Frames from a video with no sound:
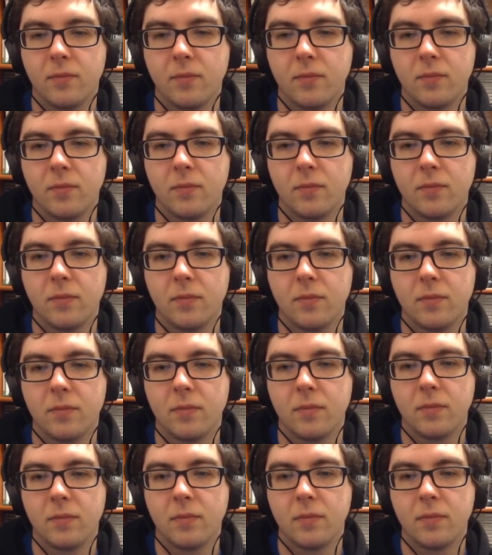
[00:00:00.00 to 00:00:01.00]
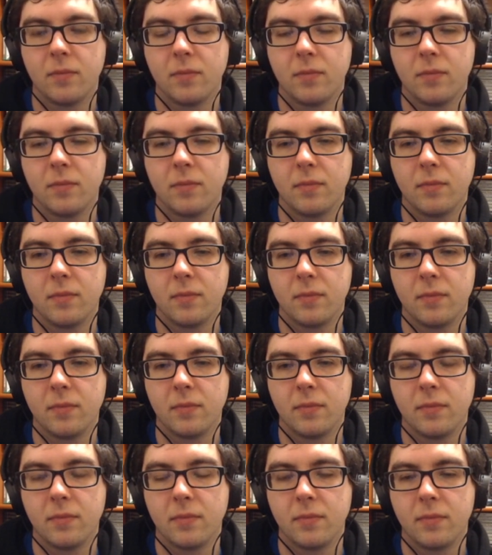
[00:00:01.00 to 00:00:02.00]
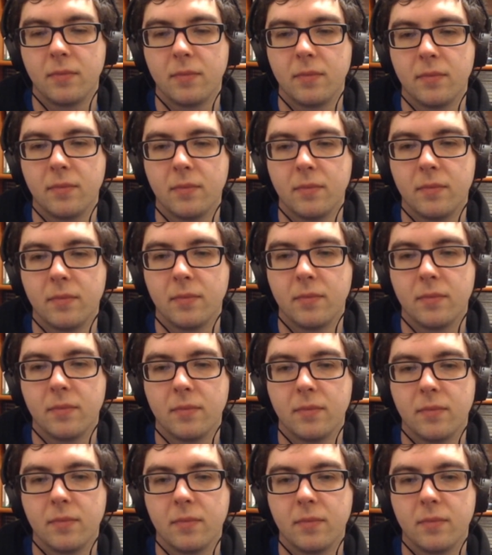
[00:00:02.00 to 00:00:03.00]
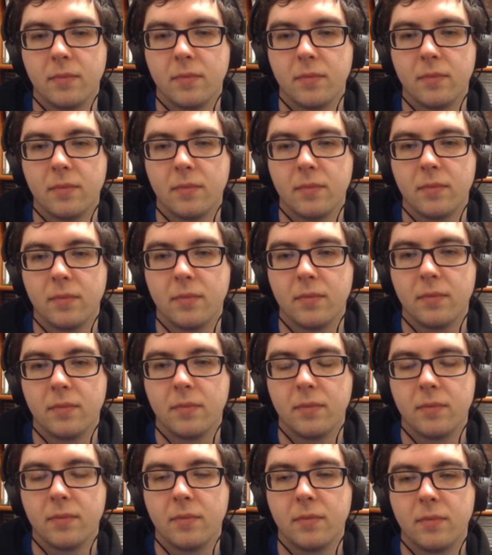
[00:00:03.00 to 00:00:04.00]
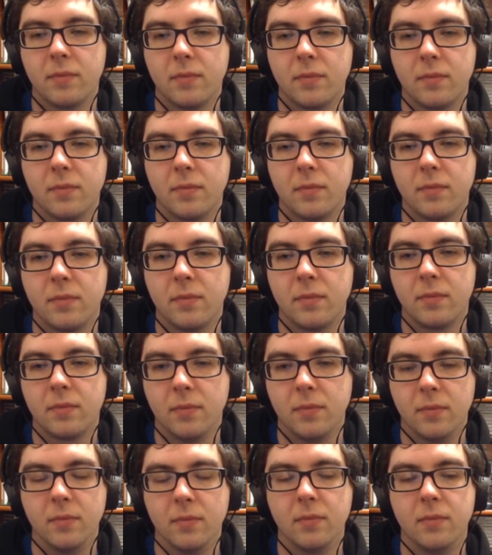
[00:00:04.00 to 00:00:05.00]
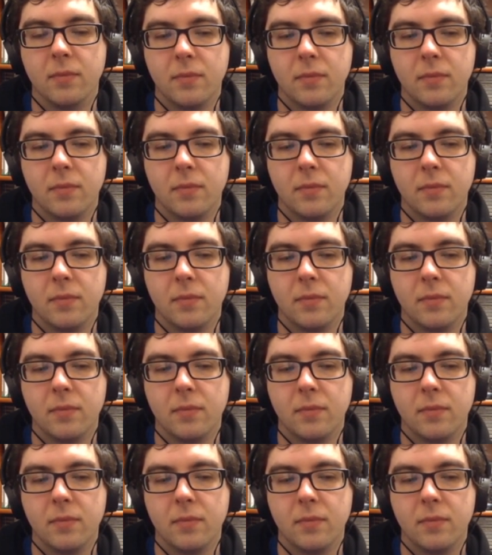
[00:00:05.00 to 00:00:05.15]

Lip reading: (not speaking)